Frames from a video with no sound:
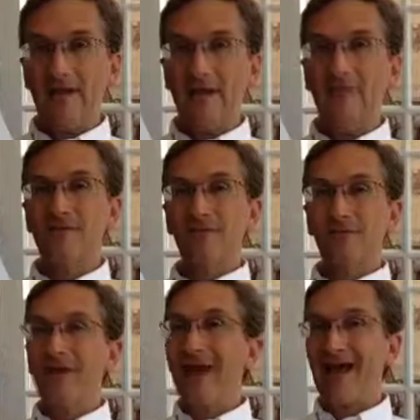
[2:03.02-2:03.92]
then
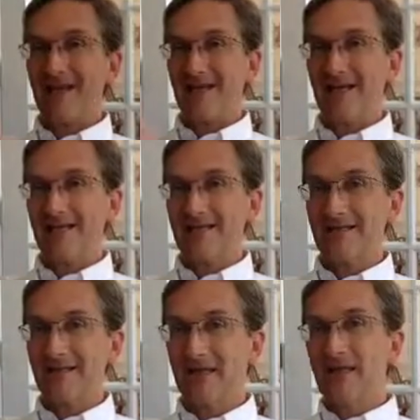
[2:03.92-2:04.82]
free
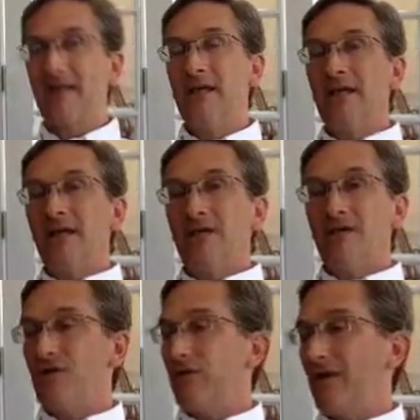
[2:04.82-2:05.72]
access
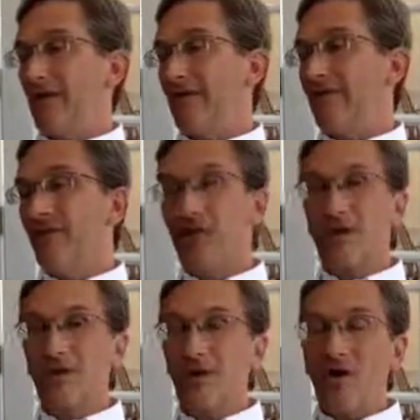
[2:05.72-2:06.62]
to a very
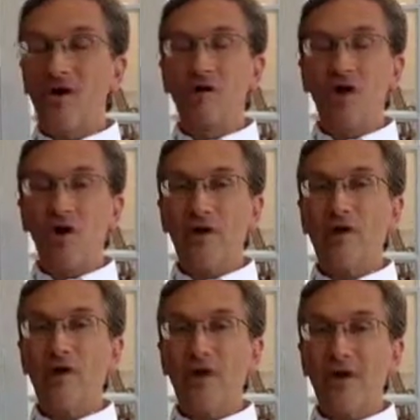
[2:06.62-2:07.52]
large
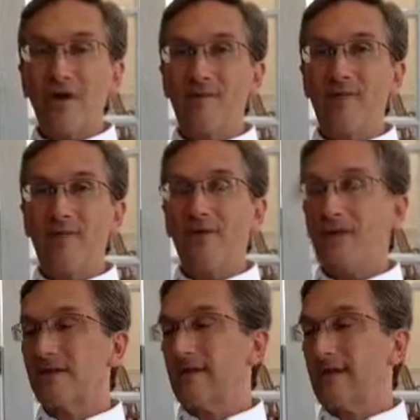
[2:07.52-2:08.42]
audio library
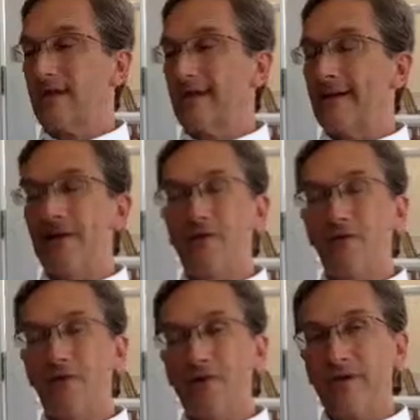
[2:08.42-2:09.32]
that's
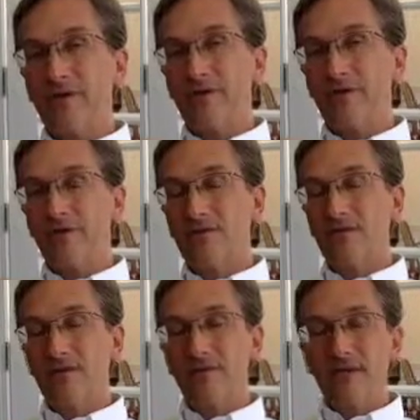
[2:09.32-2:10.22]
going
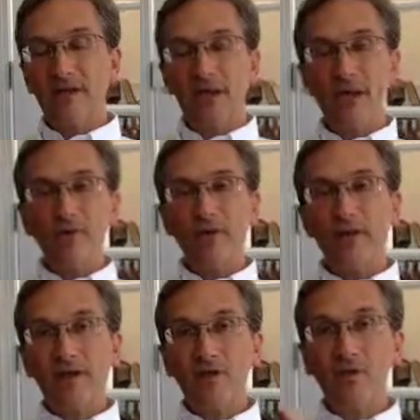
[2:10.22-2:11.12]
to be the library
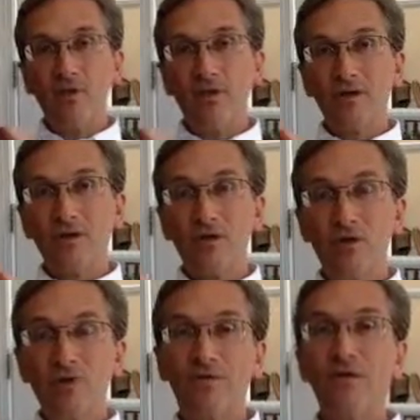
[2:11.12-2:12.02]
that you will
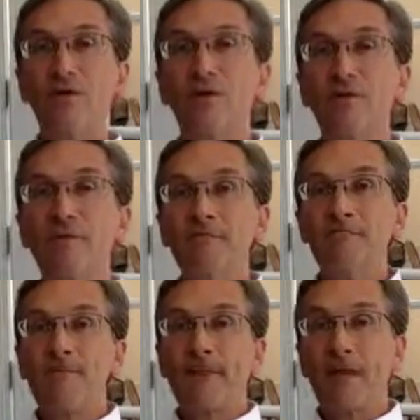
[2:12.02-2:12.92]
use for your
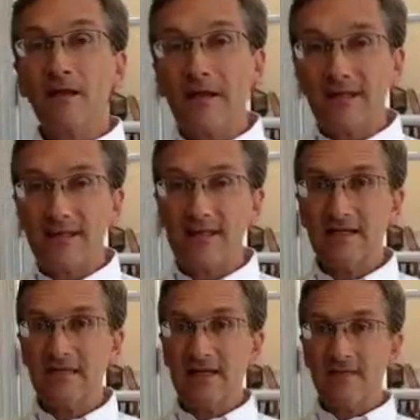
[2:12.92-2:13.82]
listening
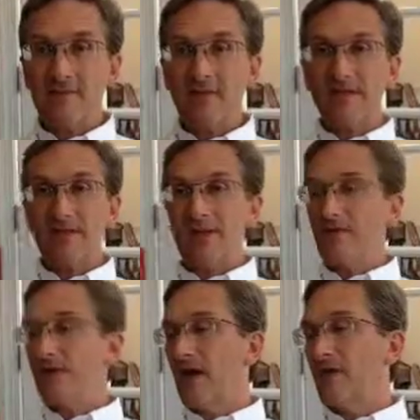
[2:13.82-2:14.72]
assignments that
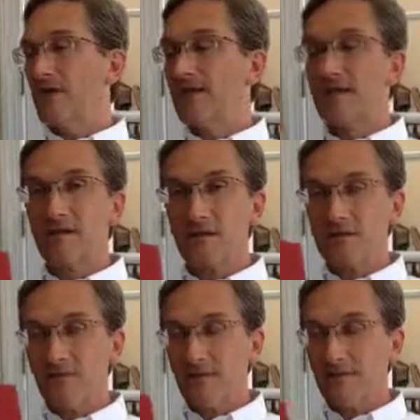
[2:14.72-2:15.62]
you've got in your
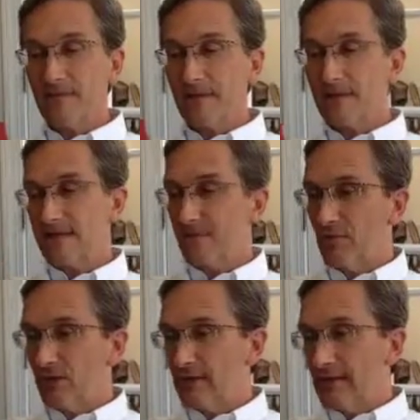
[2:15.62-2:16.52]
syllabus from this
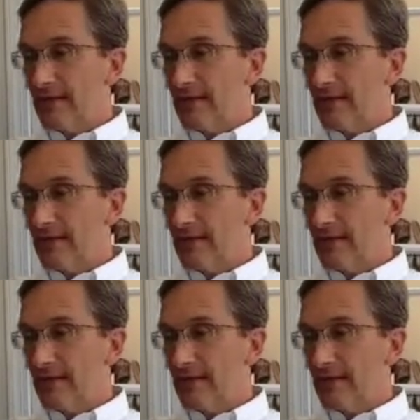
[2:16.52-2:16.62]
book.